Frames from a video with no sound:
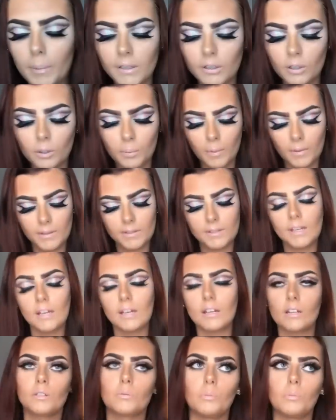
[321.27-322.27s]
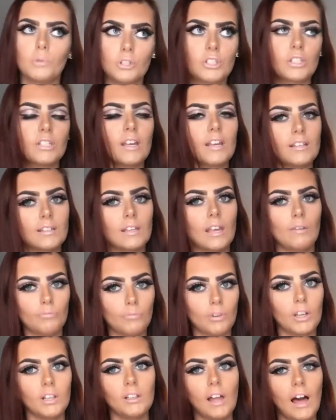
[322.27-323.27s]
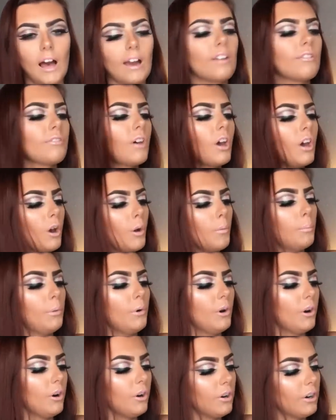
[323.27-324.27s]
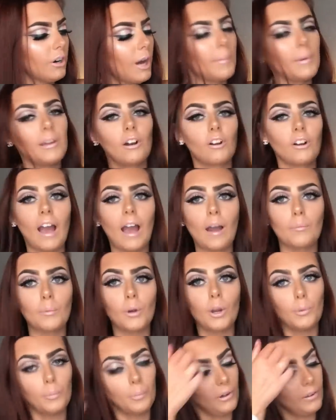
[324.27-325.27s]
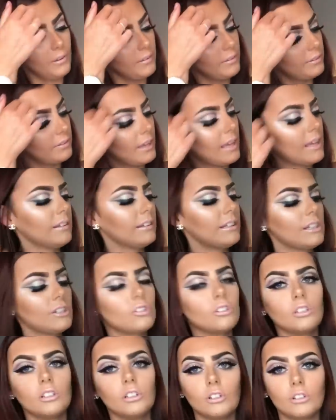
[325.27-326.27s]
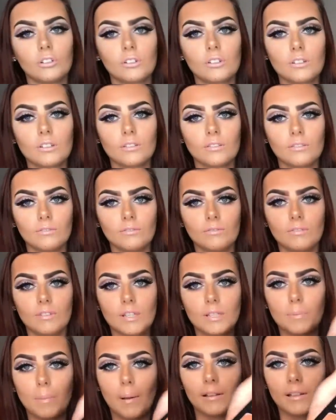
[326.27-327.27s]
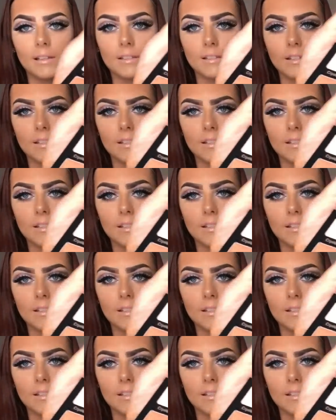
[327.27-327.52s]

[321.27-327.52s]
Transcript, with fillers: picking up on the skin as much as it is in real life, but I mean on camera, but it literally looks, this palette is